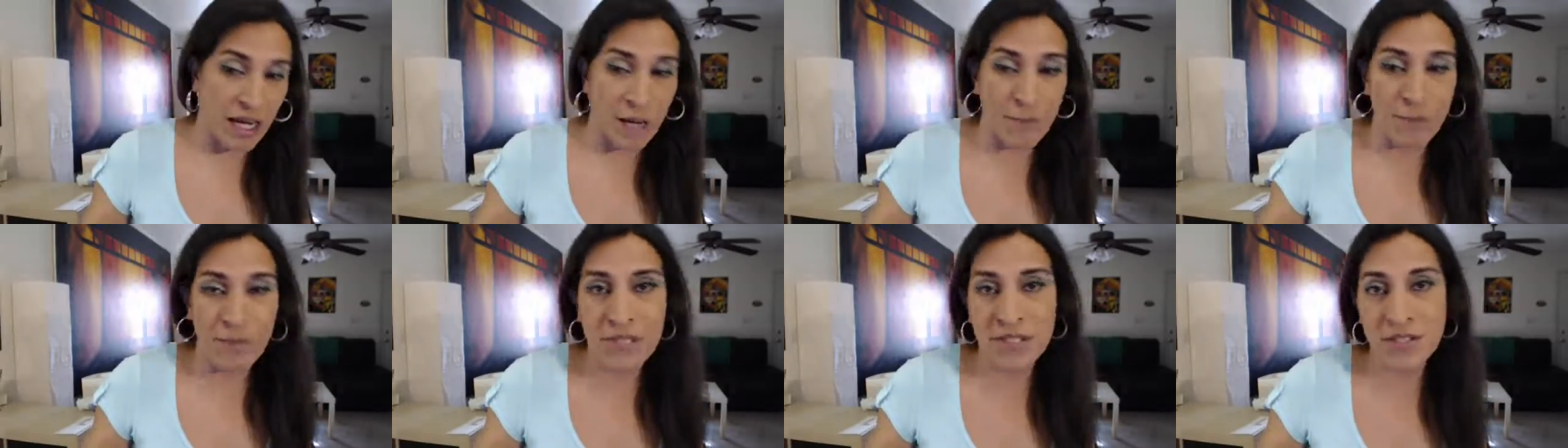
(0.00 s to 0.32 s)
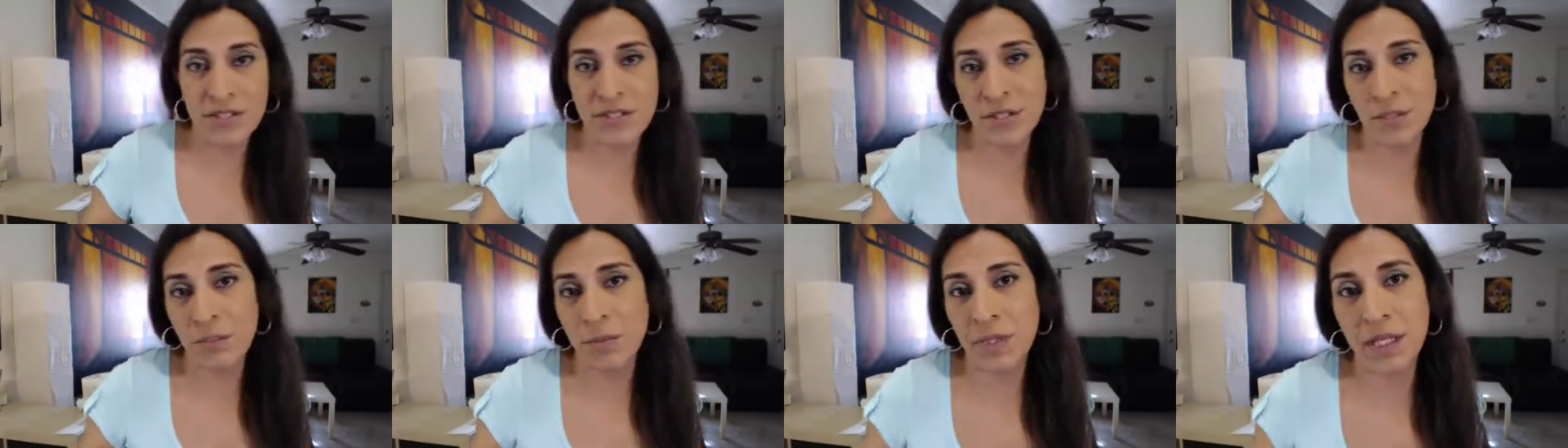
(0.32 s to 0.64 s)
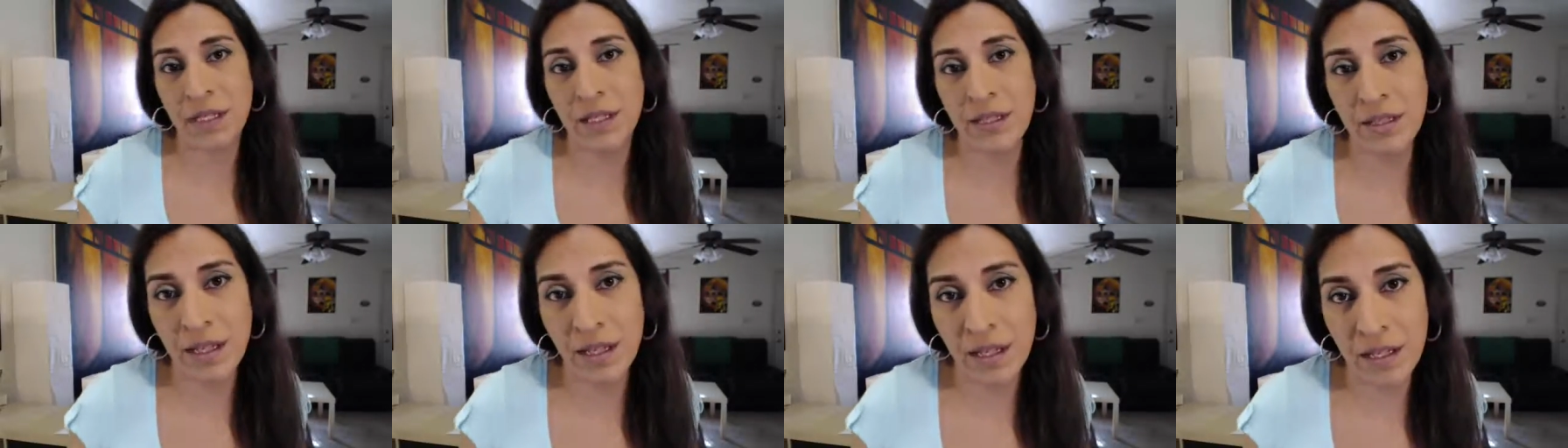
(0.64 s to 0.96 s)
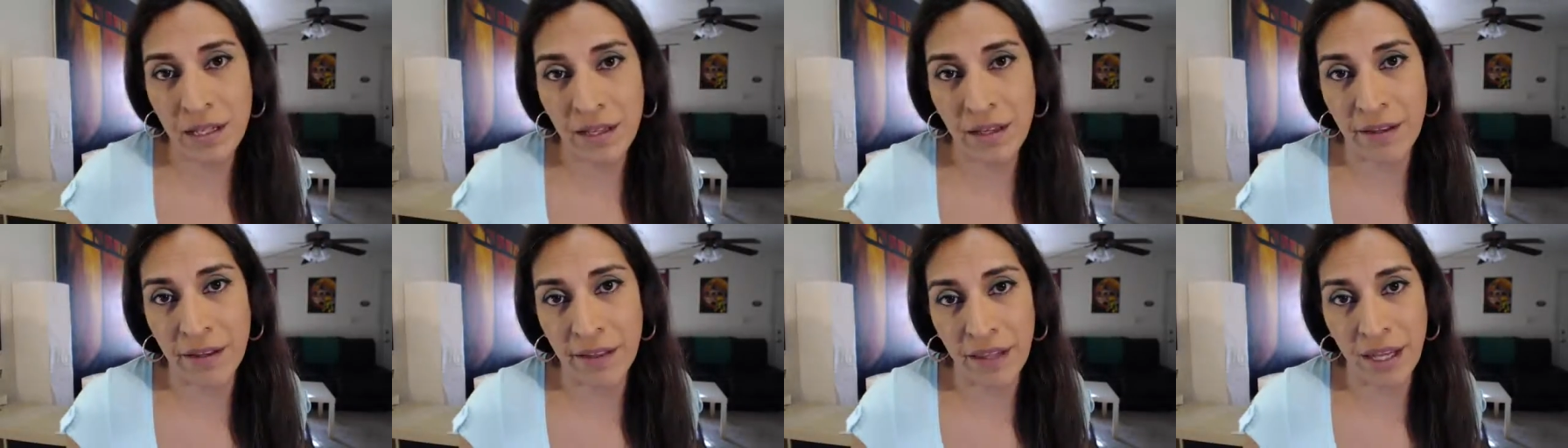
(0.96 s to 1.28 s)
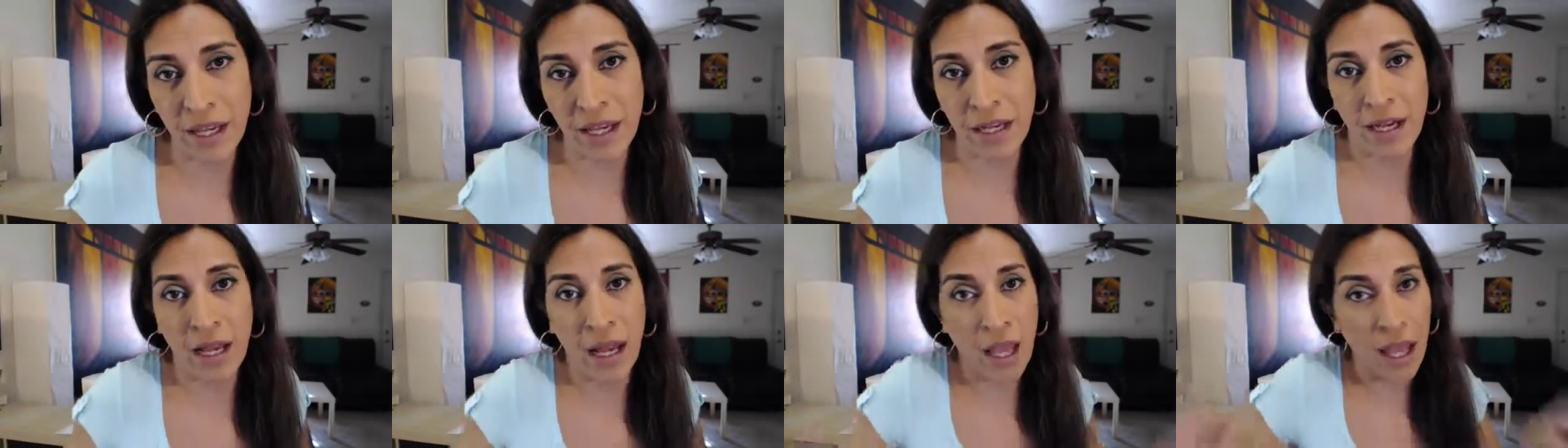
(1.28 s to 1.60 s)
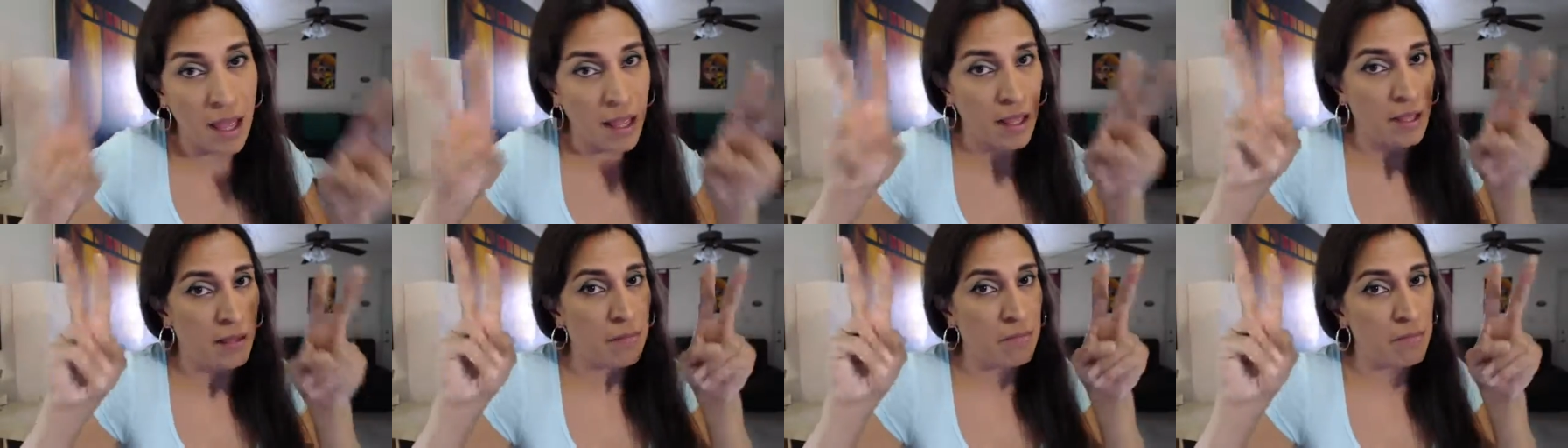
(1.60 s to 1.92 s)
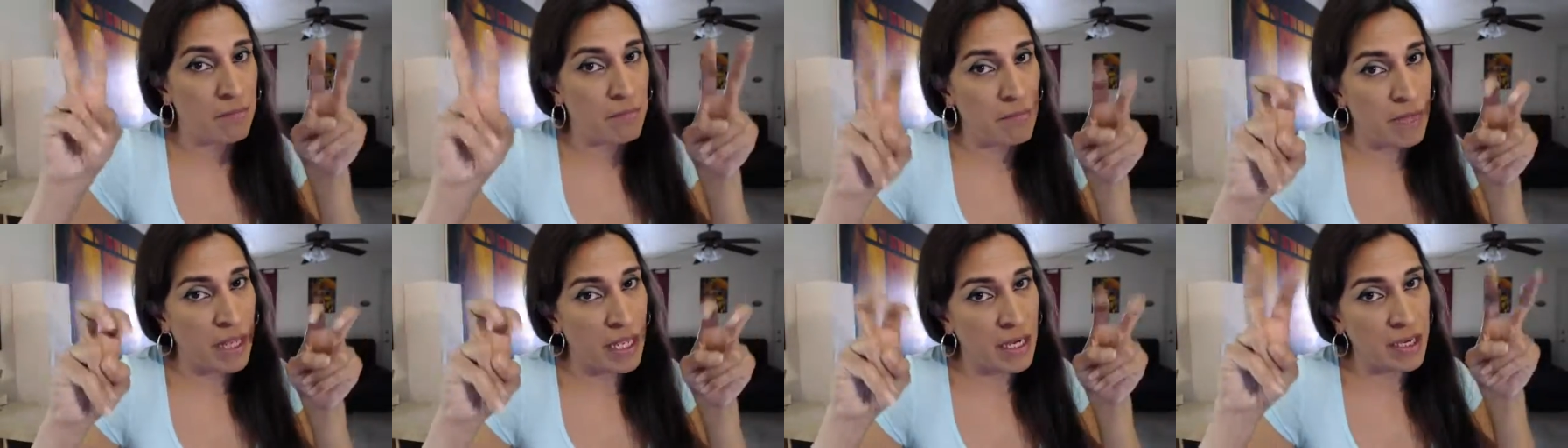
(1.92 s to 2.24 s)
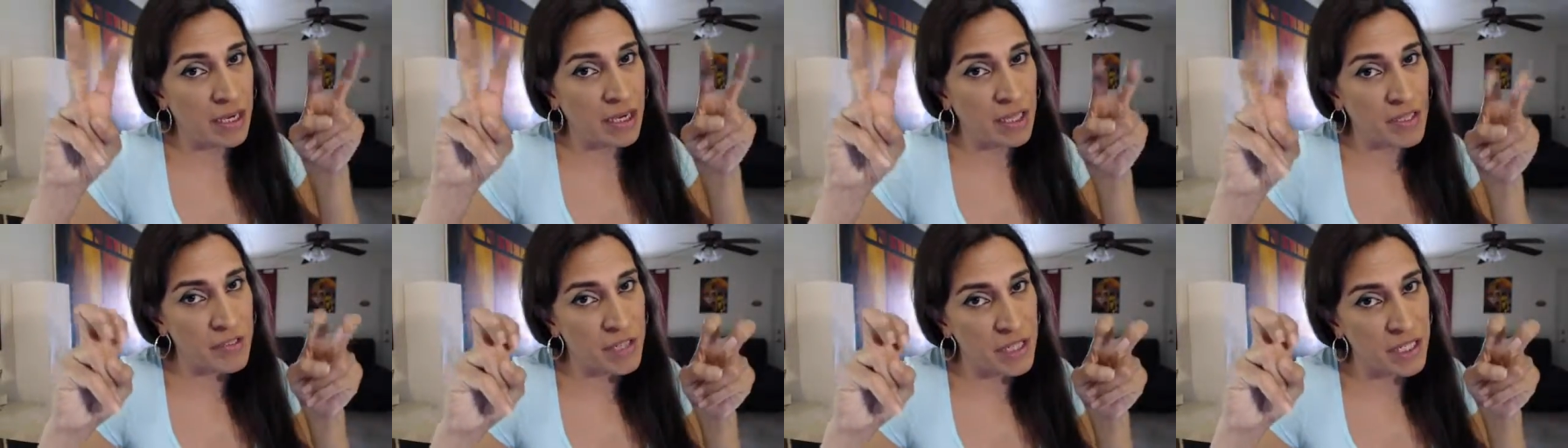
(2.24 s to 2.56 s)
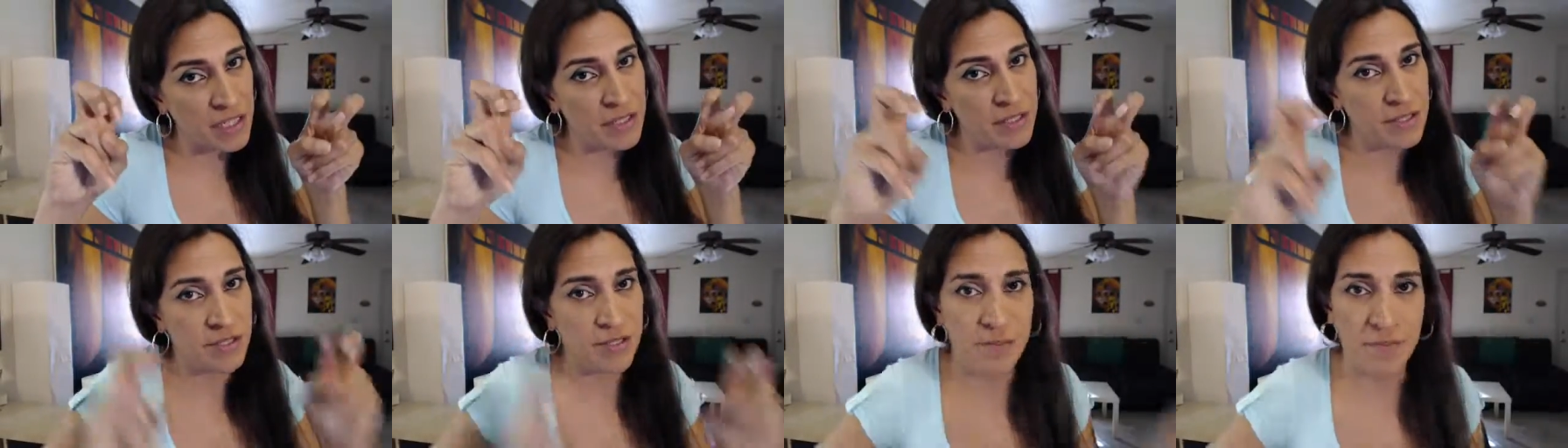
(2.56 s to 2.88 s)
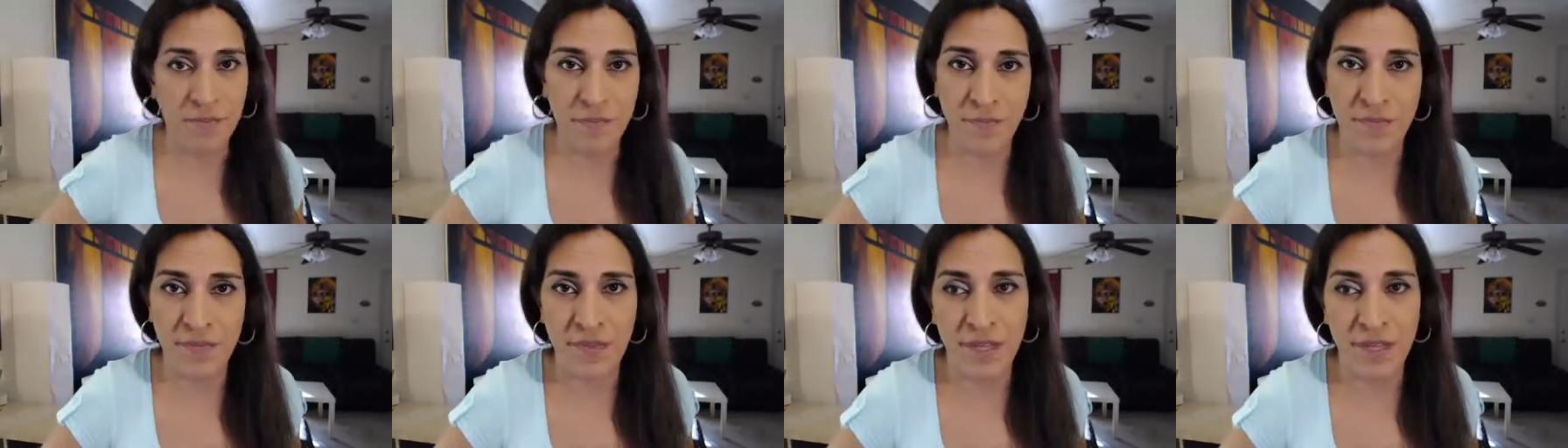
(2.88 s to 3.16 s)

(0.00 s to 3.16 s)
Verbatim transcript: happens to be that that man in a dress